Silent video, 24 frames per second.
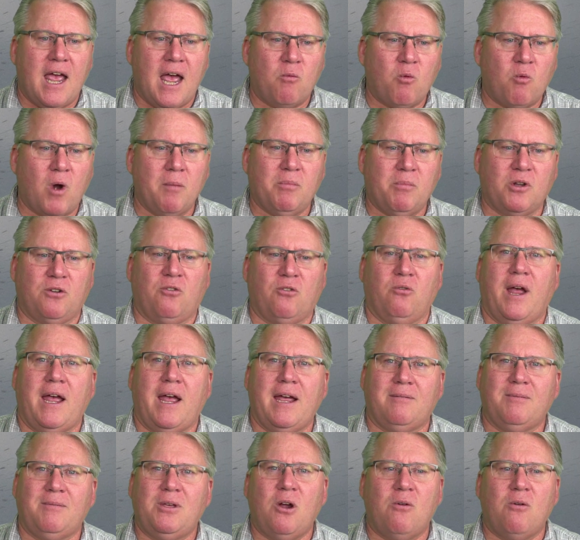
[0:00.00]
and were able to
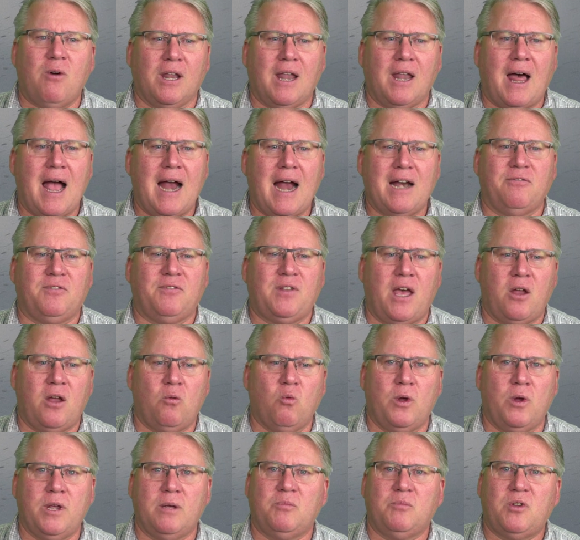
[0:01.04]
create, a line of
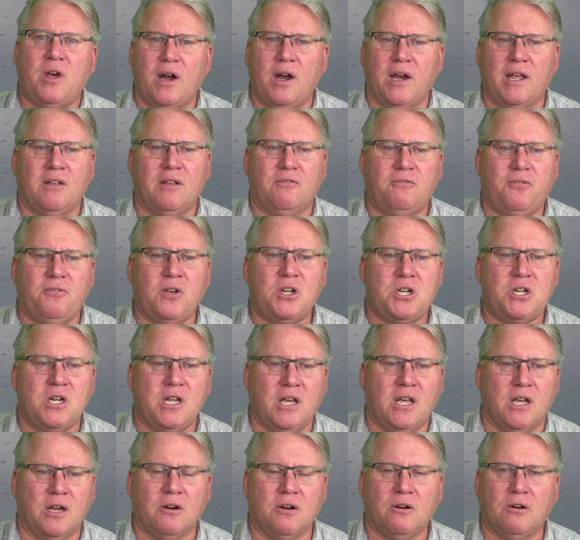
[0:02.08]
Ted Williams hunting and
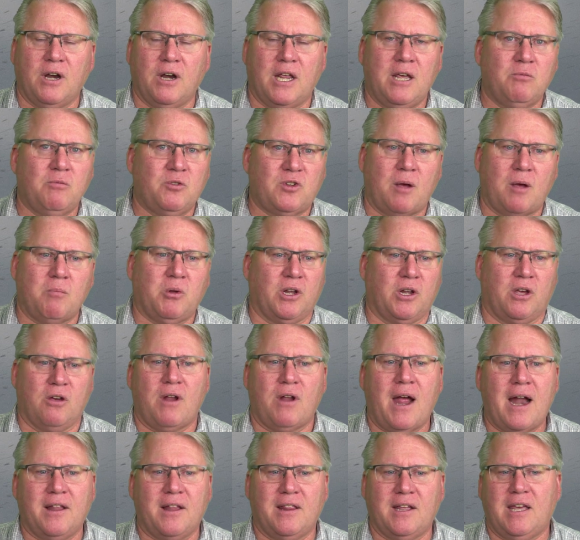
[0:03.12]
fishing gear, and he was able to go
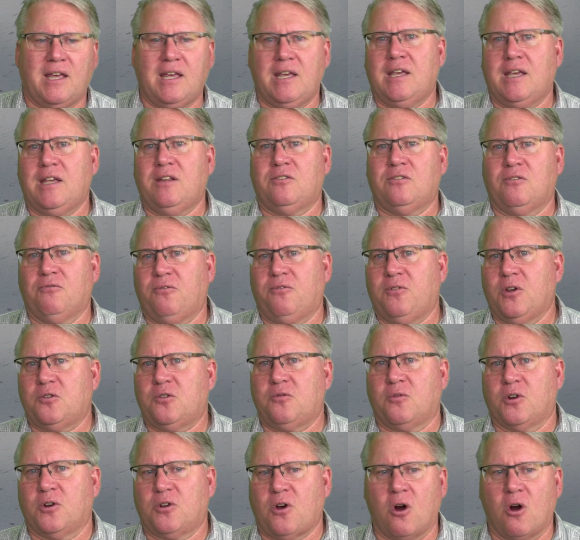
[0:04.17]
down to the Keys and
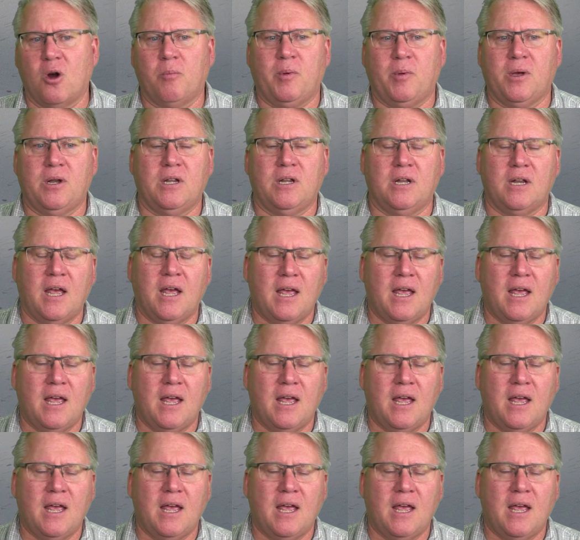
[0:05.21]
fish for tarpon